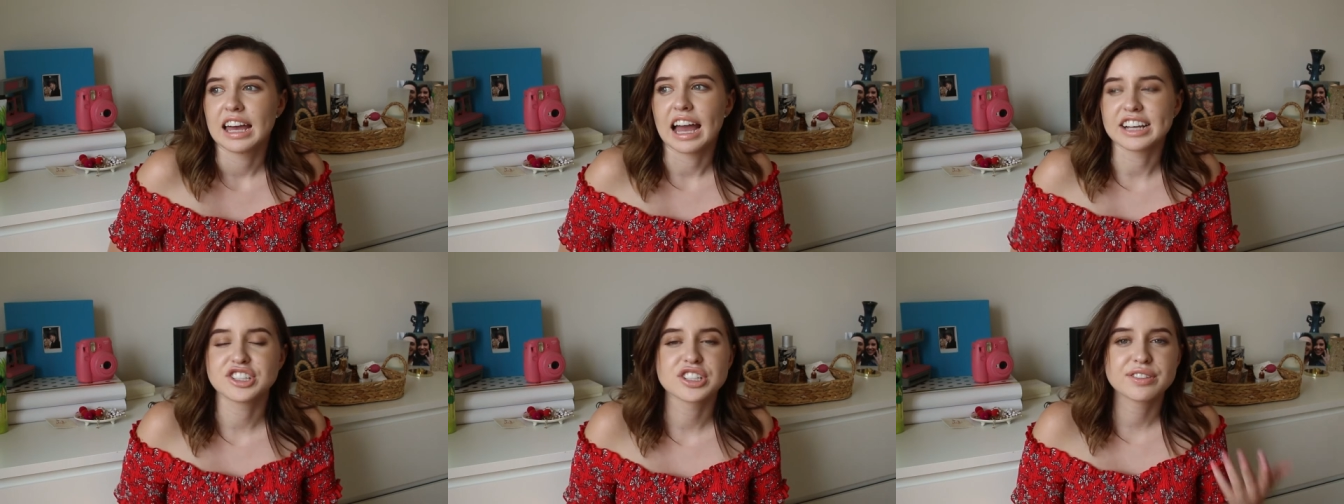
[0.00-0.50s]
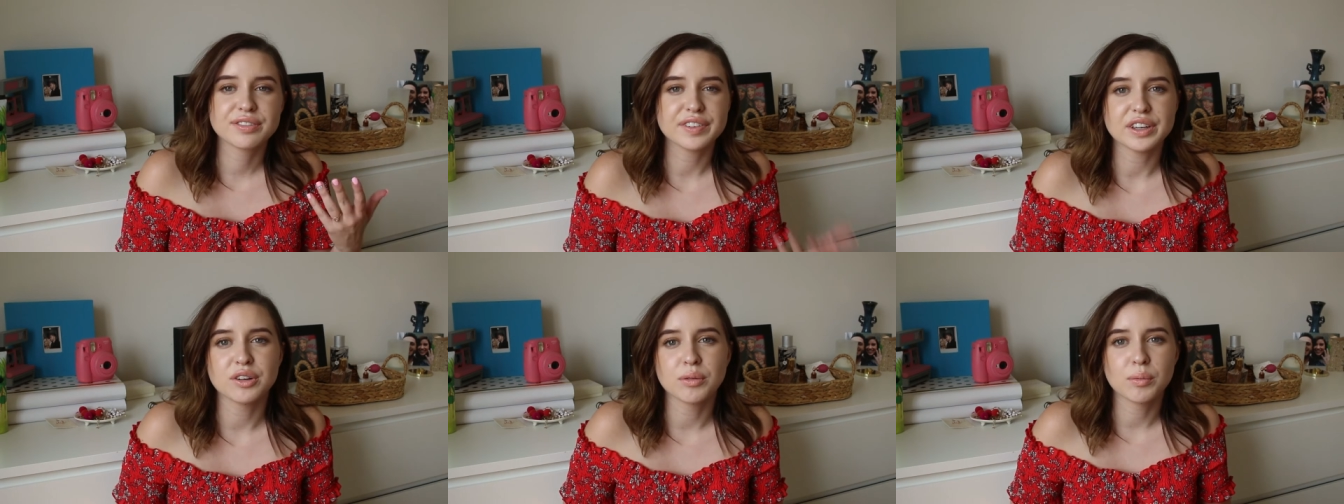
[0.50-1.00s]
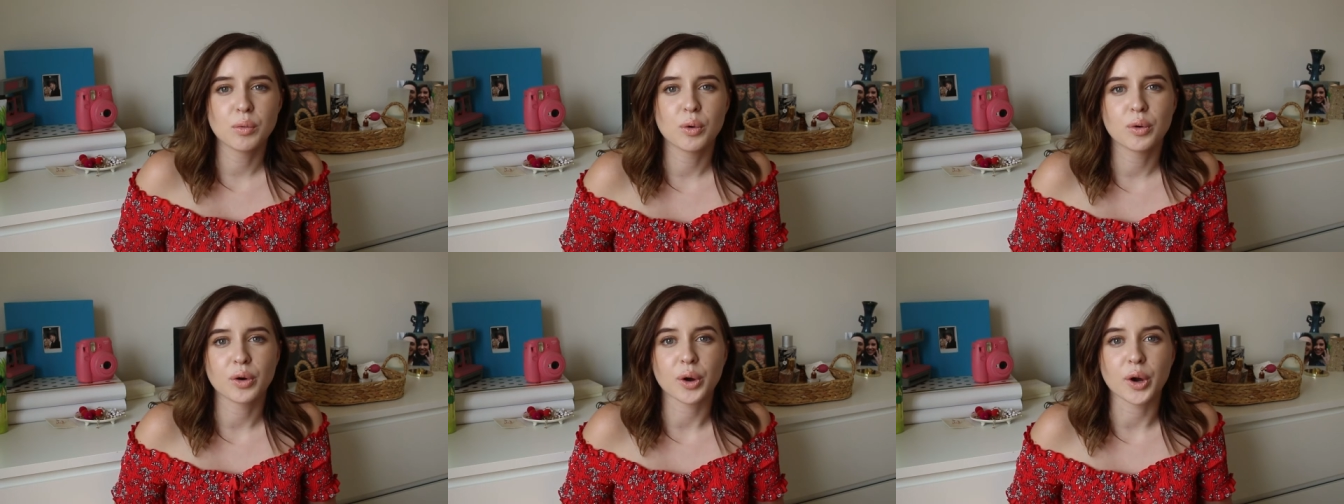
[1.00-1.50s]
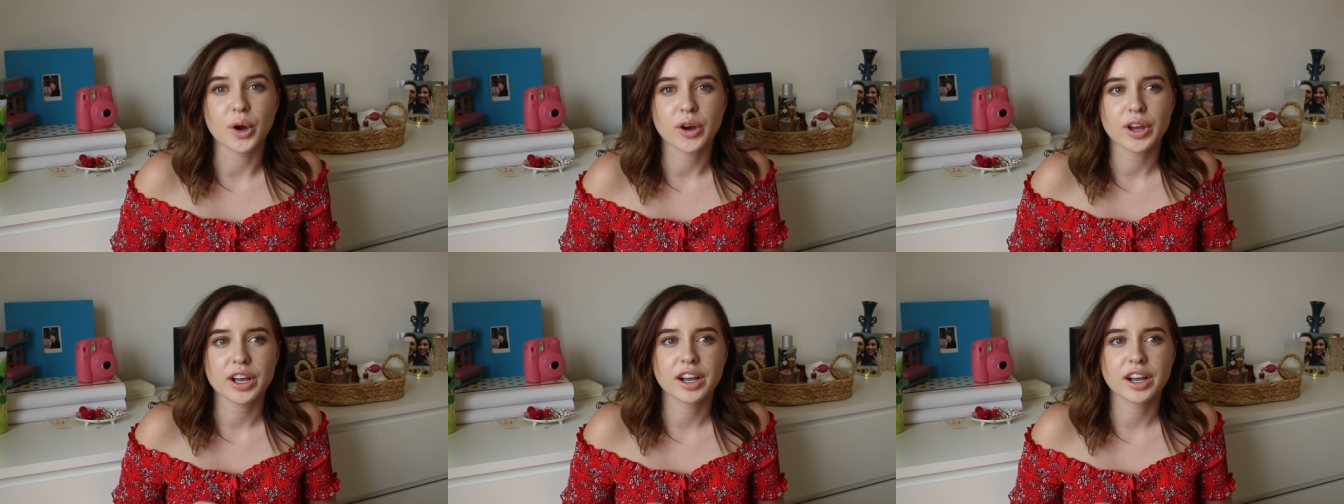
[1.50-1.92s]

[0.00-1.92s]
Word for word: I just feel more